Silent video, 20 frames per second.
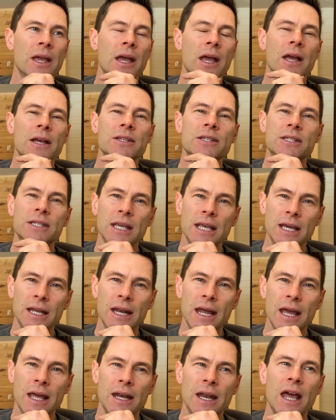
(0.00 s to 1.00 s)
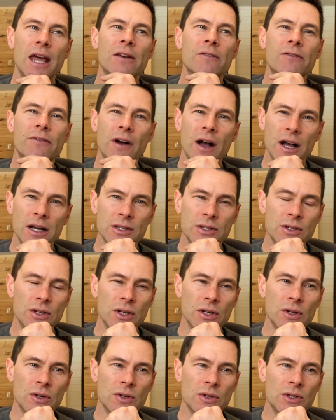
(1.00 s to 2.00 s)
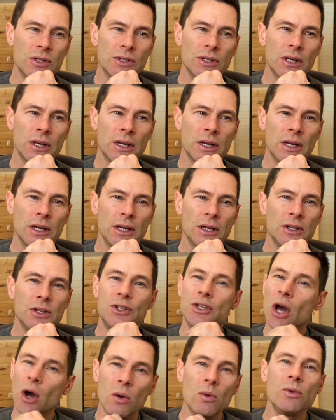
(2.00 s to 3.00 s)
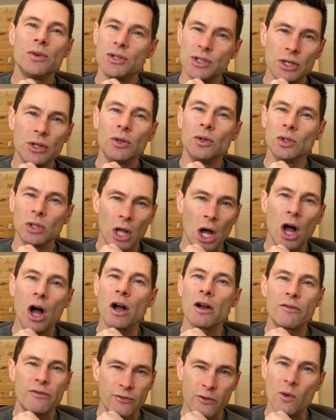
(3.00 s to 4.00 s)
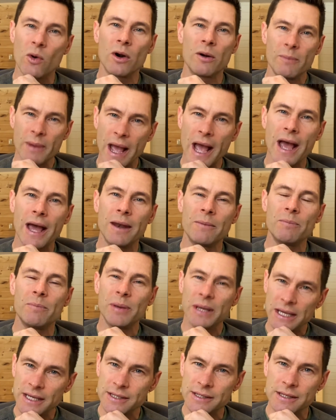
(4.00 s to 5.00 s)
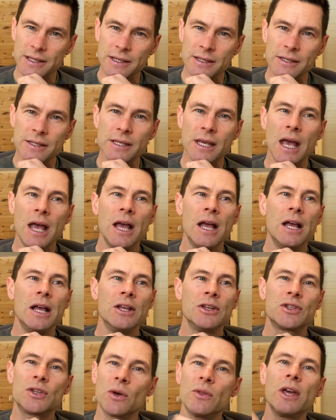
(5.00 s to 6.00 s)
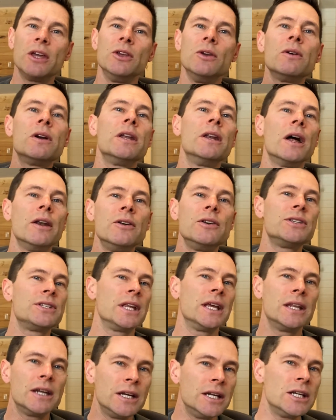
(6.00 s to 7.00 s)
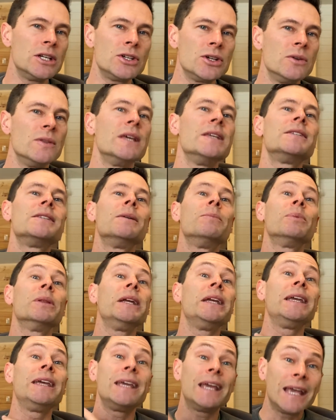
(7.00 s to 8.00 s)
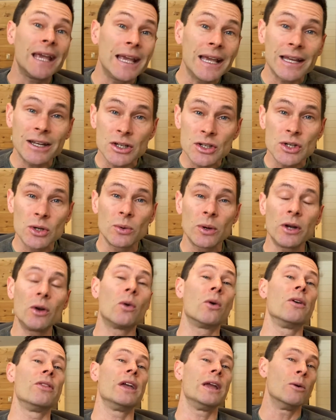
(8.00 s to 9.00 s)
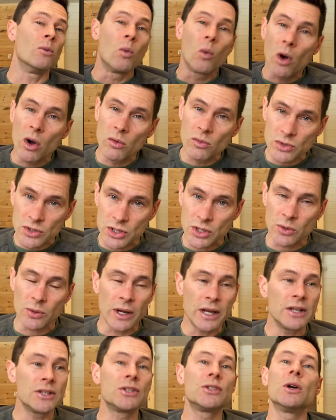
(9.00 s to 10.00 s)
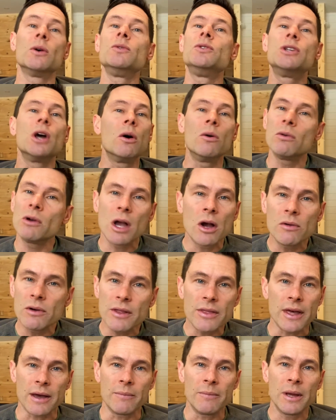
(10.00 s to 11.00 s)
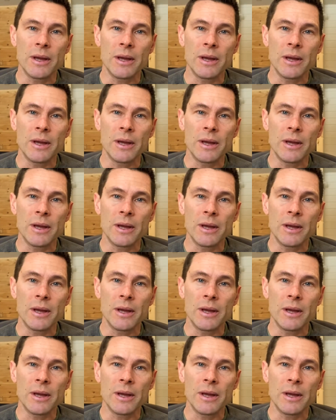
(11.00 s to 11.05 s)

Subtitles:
CNN, and Fox News don't do long format pieces so that you can understand an issue. They simply can't do it, or they won't do it, so don't go to them.